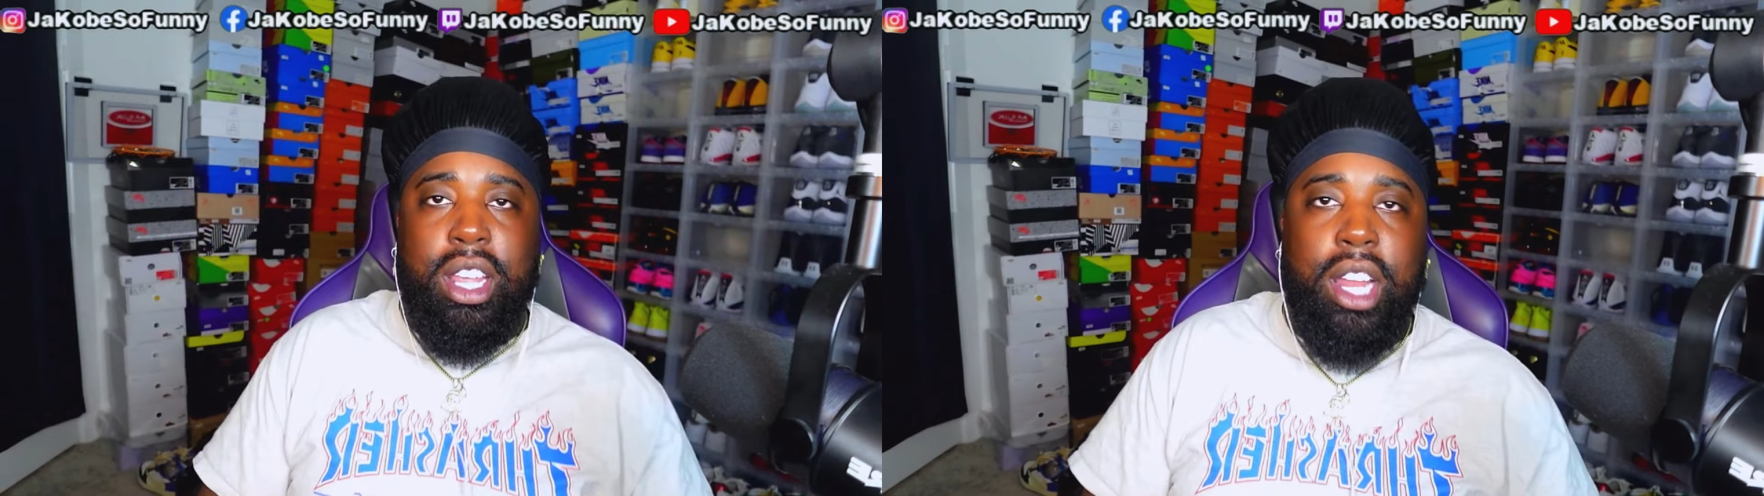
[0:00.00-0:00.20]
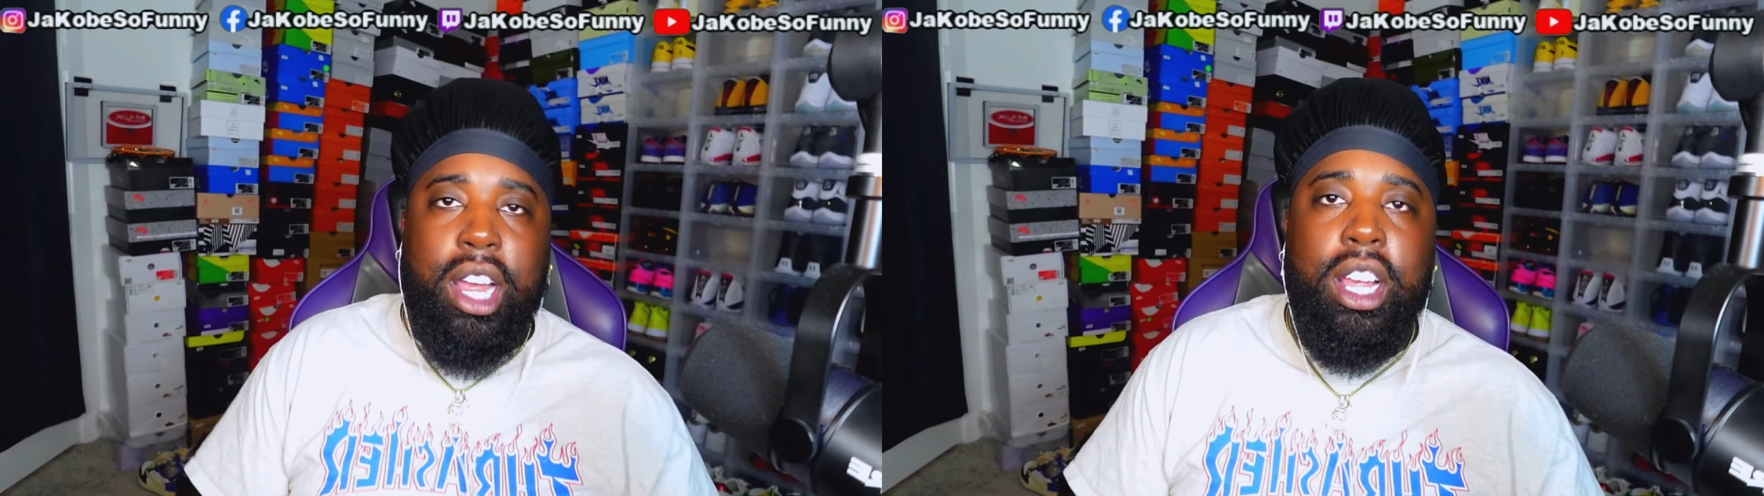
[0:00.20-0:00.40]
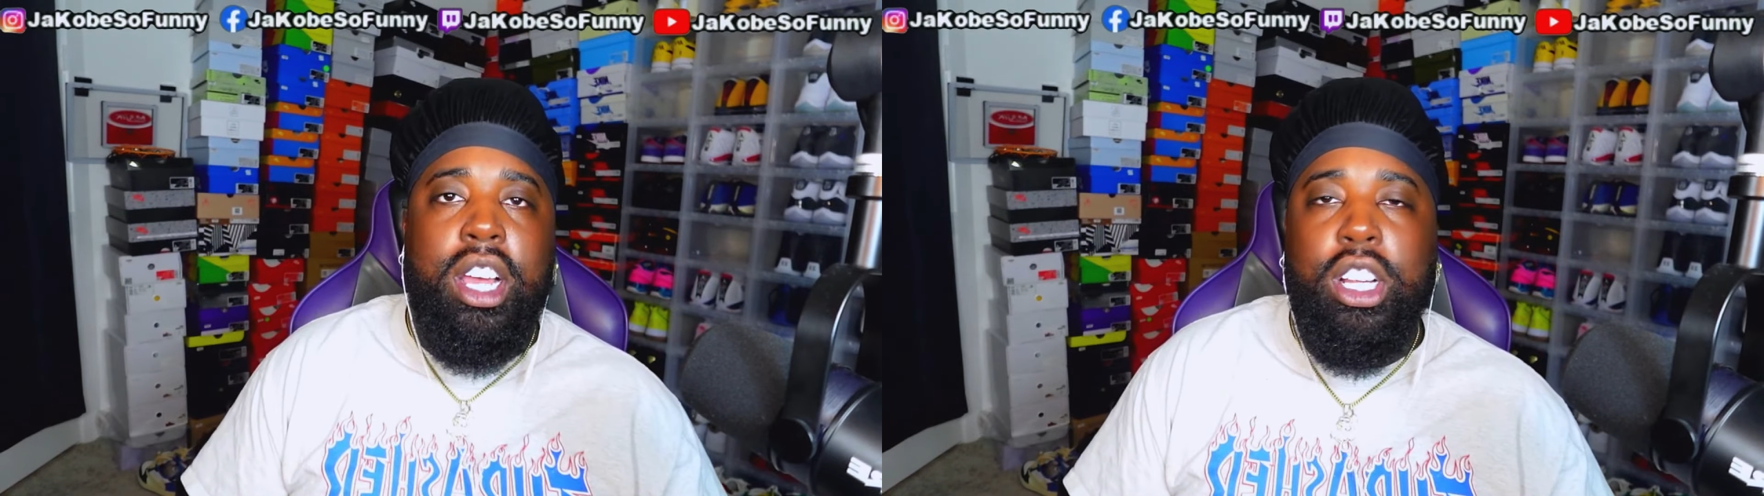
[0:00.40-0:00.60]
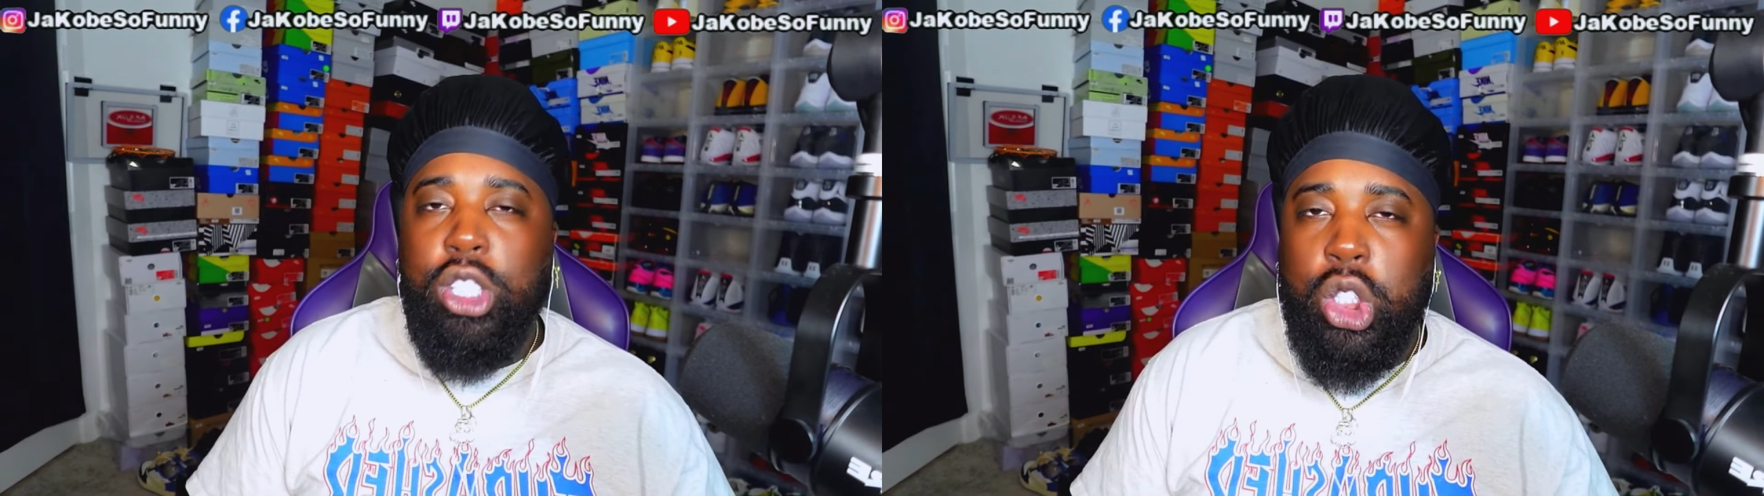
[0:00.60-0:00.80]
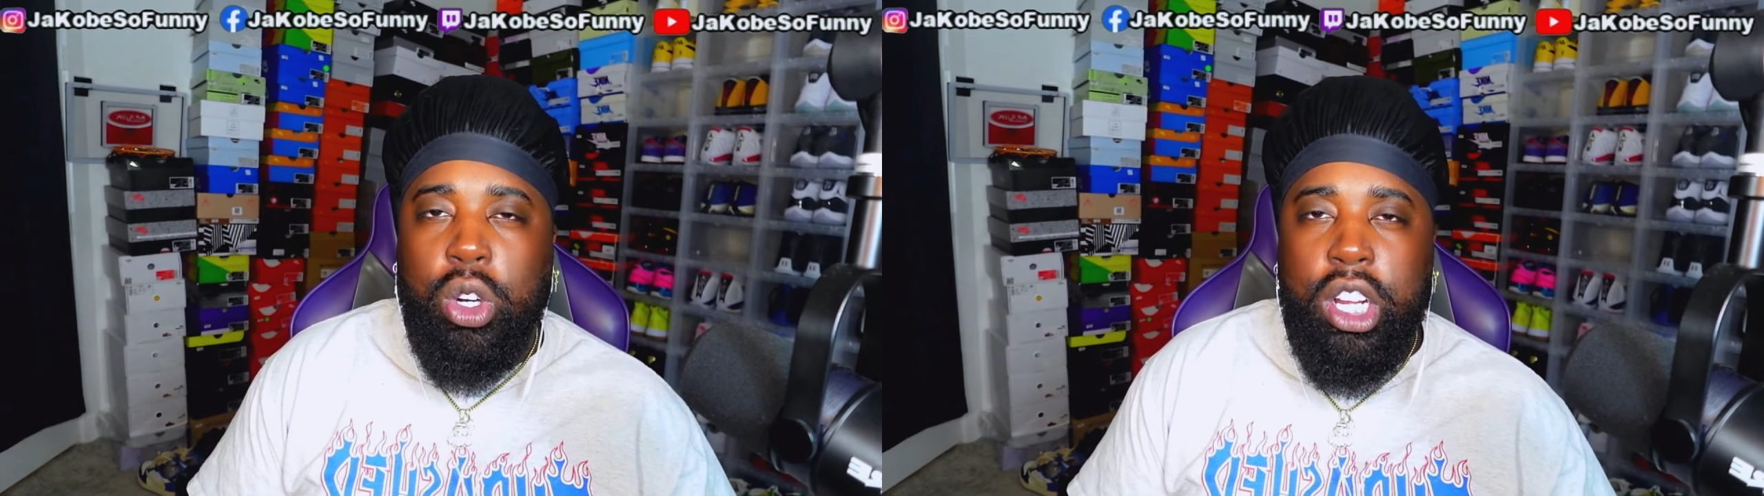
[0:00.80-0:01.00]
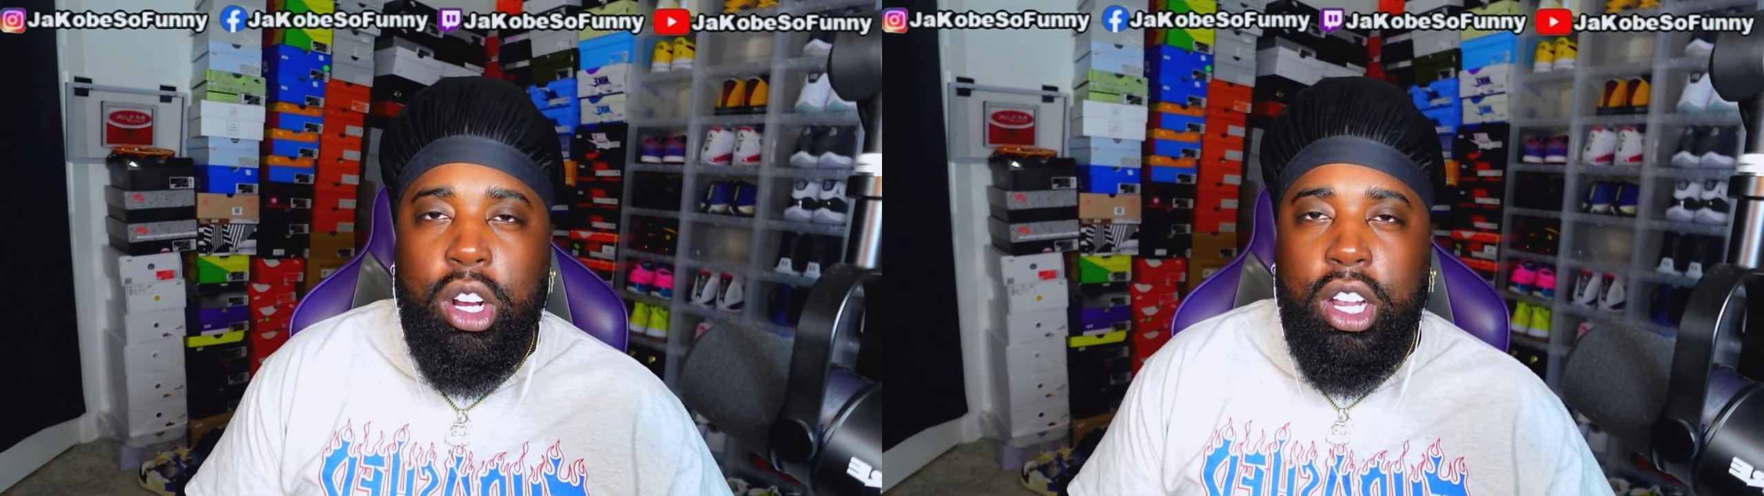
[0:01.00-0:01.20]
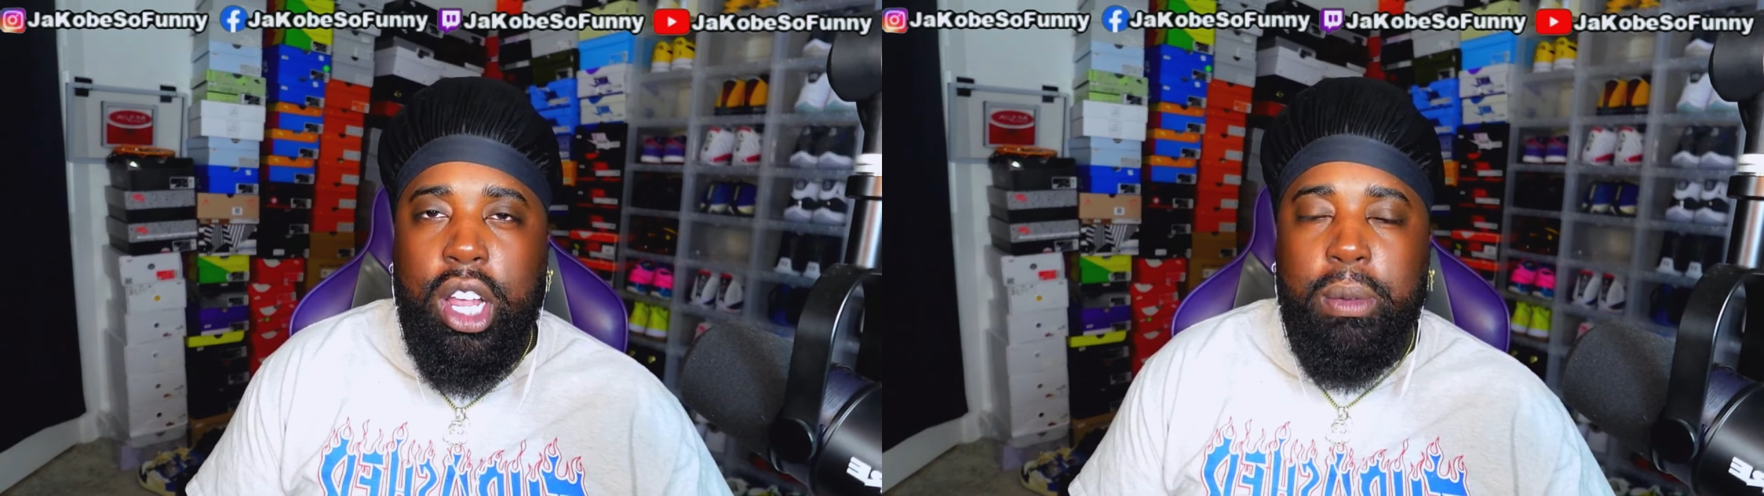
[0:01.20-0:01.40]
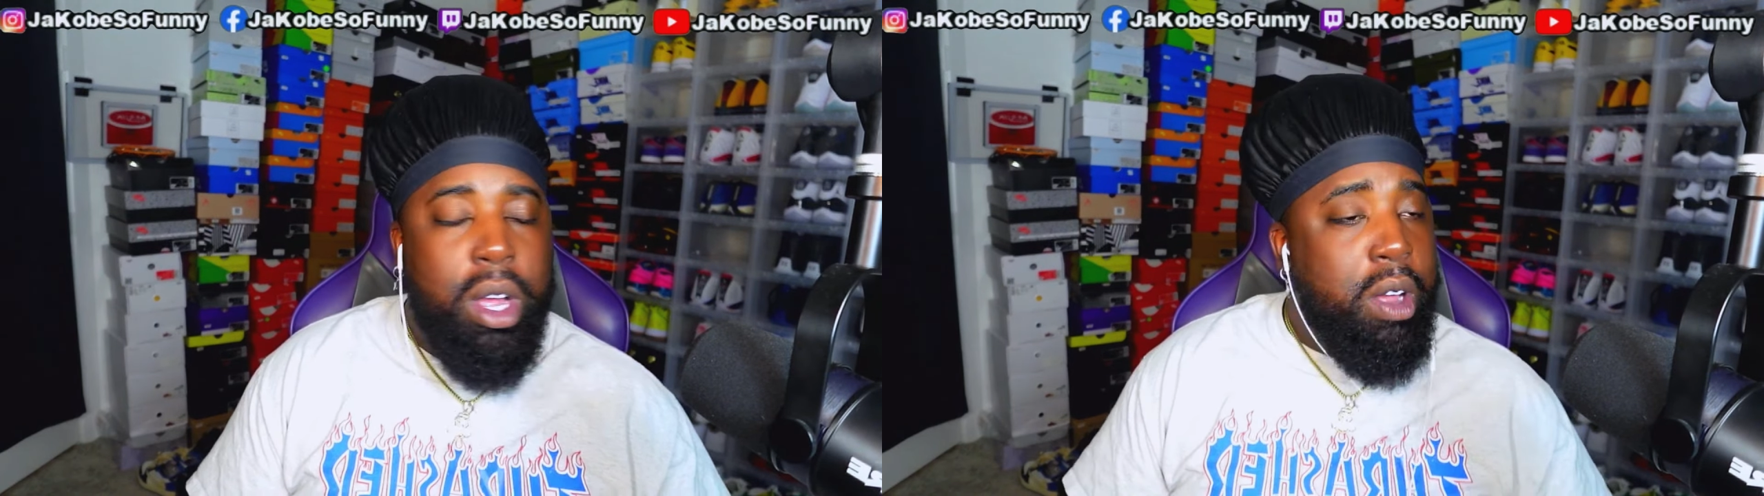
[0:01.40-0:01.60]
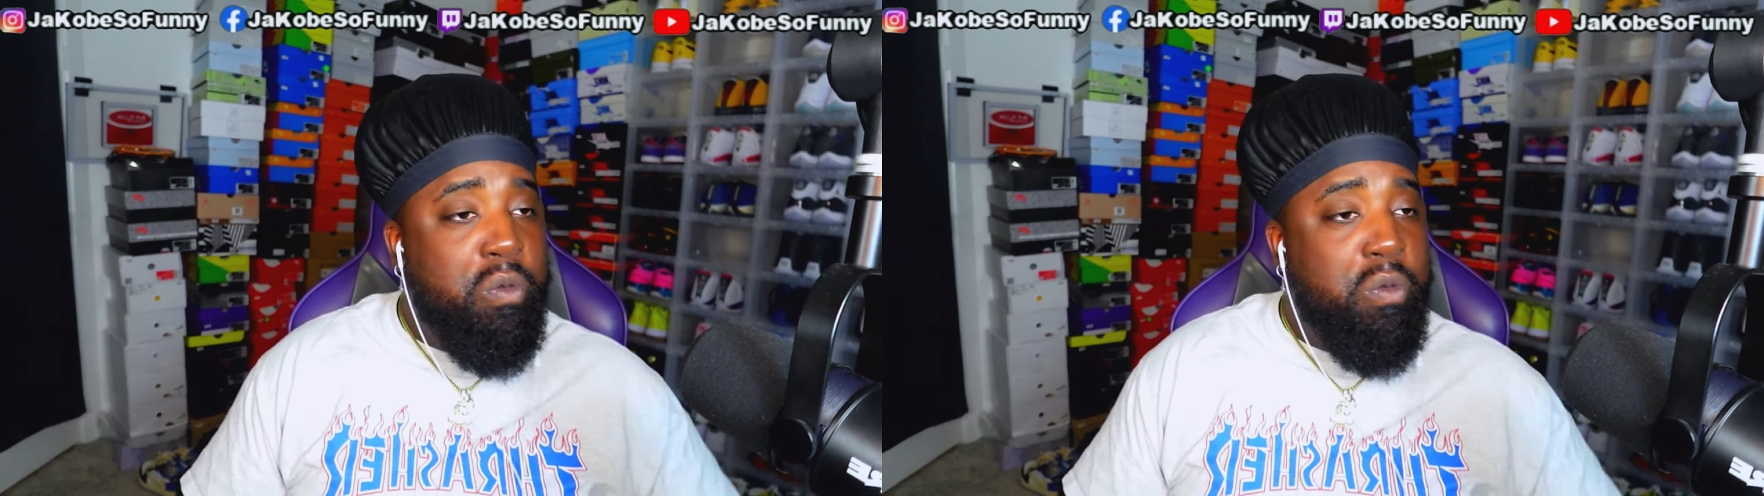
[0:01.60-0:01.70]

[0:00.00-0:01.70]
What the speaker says: Like, you sure he don't get help?